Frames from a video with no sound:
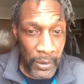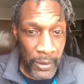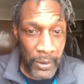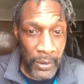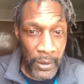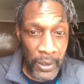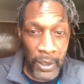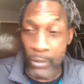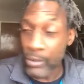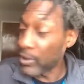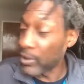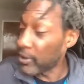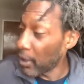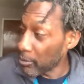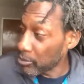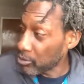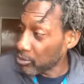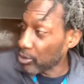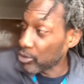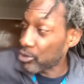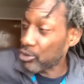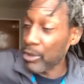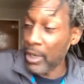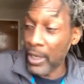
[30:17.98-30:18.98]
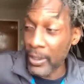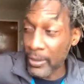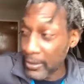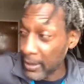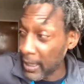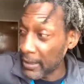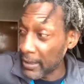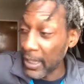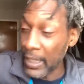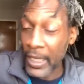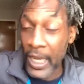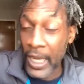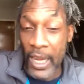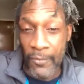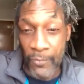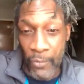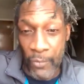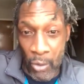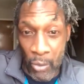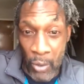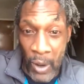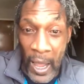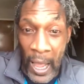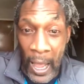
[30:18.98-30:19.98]
He, they was on the train, like they came for
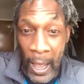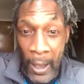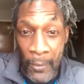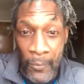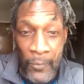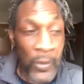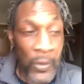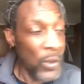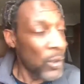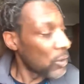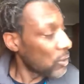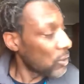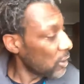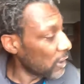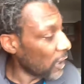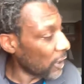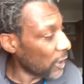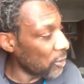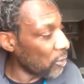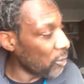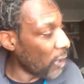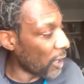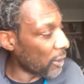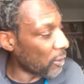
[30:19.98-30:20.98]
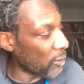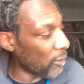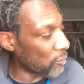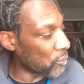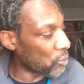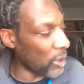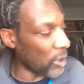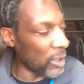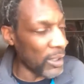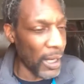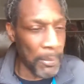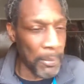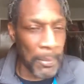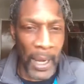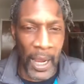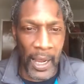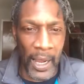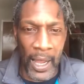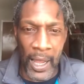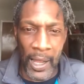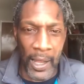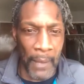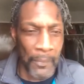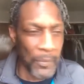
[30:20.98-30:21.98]
a while. He's like, you got to get off the train. Like, man,
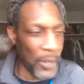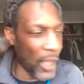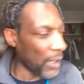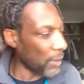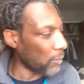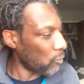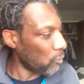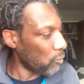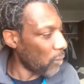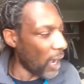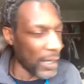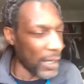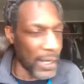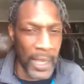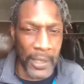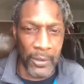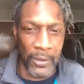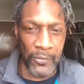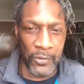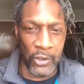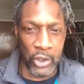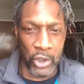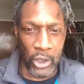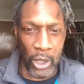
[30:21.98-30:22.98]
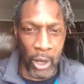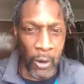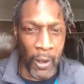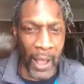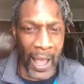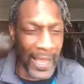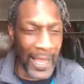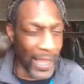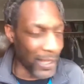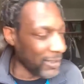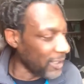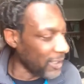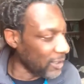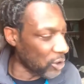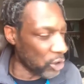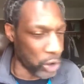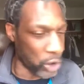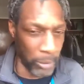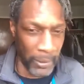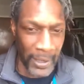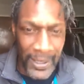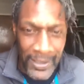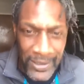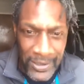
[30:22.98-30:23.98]
I, I'm not, why I got to get off the, oh, I got to leave the
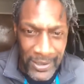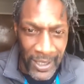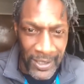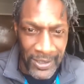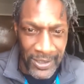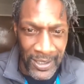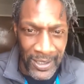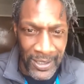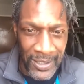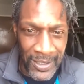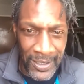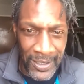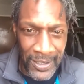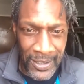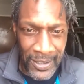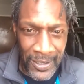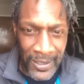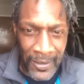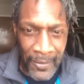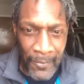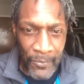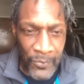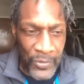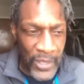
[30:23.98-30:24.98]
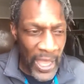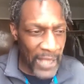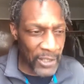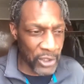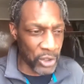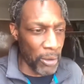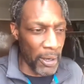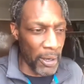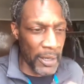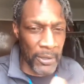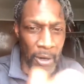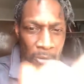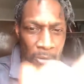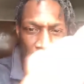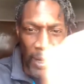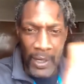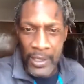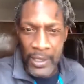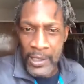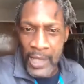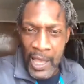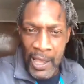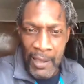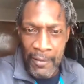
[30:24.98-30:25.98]
train station? That train
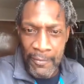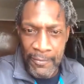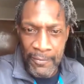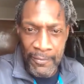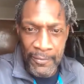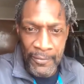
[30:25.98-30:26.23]
already left.